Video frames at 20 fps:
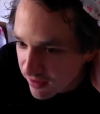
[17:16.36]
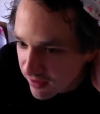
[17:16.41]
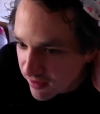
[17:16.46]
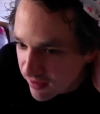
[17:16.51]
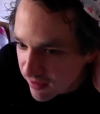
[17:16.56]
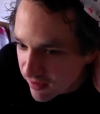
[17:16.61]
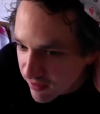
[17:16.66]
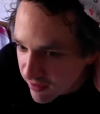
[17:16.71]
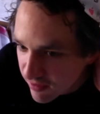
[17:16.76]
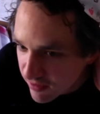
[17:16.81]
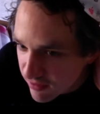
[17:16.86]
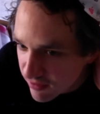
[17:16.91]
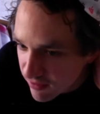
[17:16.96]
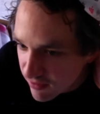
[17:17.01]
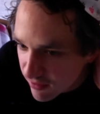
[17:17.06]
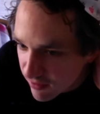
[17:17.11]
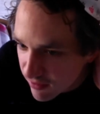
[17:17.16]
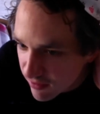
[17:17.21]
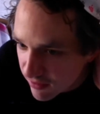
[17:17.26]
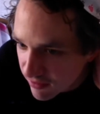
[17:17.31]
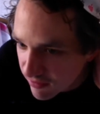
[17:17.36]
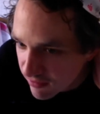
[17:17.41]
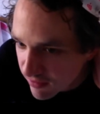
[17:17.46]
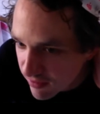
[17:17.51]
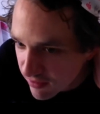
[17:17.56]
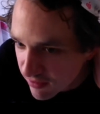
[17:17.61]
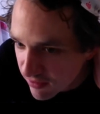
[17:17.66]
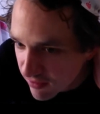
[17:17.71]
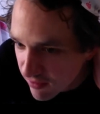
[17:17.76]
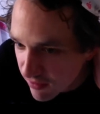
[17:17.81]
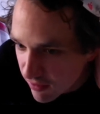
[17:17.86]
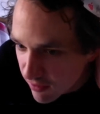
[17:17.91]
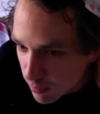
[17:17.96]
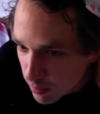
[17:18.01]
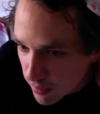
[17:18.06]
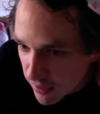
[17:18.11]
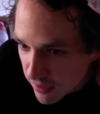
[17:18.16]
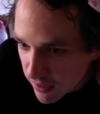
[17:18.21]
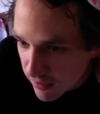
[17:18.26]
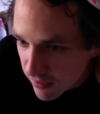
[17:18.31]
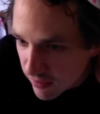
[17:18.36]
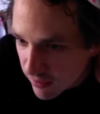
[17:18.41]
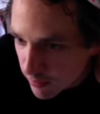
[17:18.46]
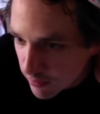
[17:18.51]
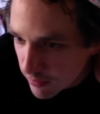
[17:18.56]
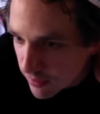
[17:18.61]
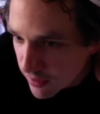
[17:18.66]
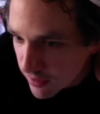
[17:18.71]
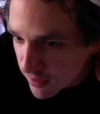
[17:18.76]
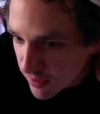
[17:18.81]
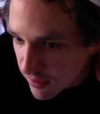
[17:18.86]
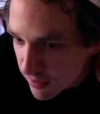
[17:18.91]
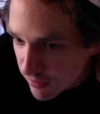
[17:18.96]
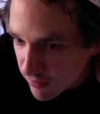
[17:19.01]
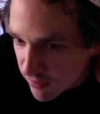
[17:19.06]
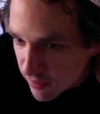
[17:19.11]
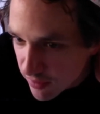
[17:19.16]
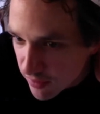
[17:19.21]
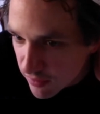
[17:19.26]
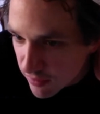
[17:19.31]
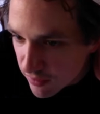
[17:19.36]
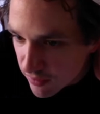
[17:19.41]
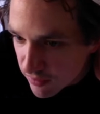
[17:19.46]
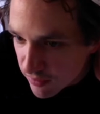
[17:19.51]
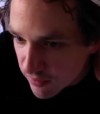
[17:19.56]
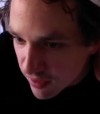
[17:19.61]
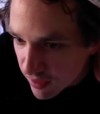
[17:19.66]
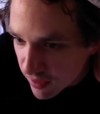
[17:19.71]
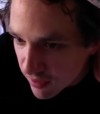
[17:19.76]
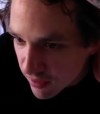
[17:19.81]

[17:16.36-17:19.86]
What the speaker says: oh, it's not appeared on my photos yet.